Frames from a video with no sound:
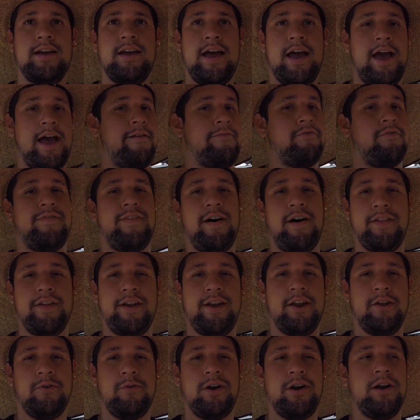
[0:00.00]
Haven't found it
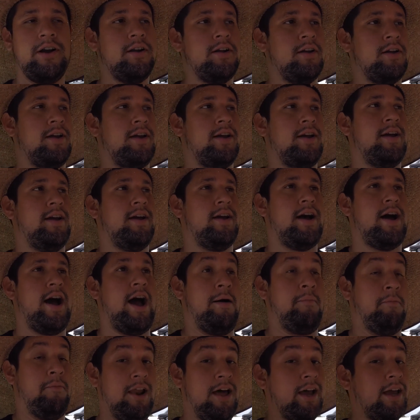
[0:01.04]
anywhere.
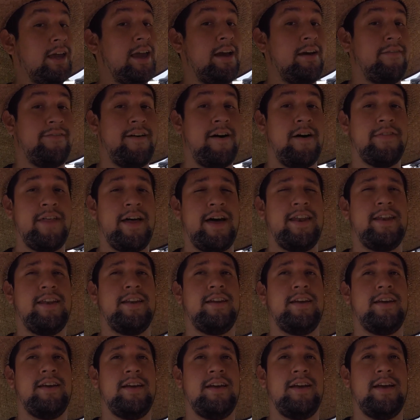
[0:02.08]
I'm lucky I found that
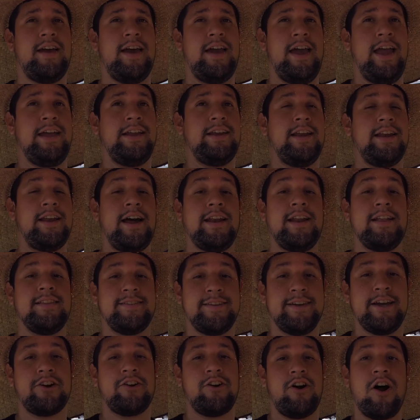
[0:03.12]
89
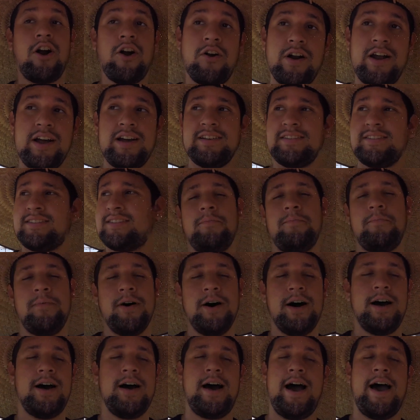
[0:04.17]
Integra RS,
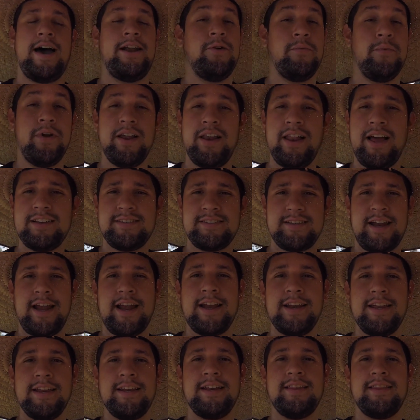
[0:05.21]
but I didn't realize that I
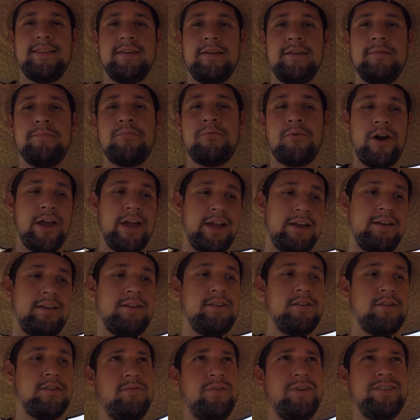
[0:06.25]
needed the brake.
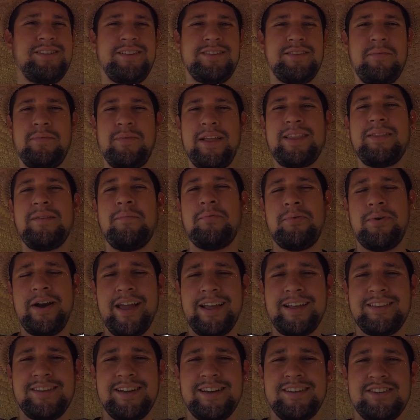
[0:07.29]
What is it? The
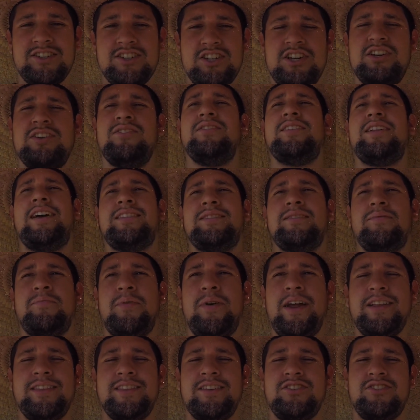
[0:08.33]
brake dust shield, like the
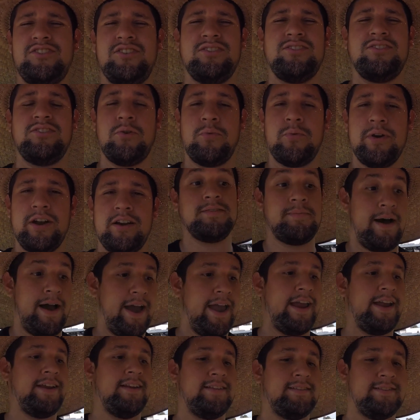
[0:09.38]
brake dust shield in the rear. My
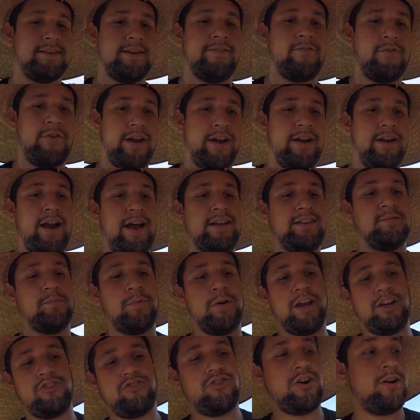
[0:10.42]
87 right here has
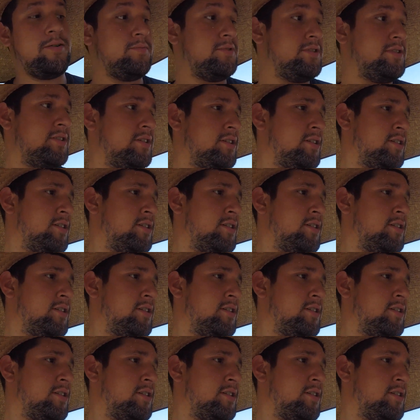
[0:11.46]
brake drums.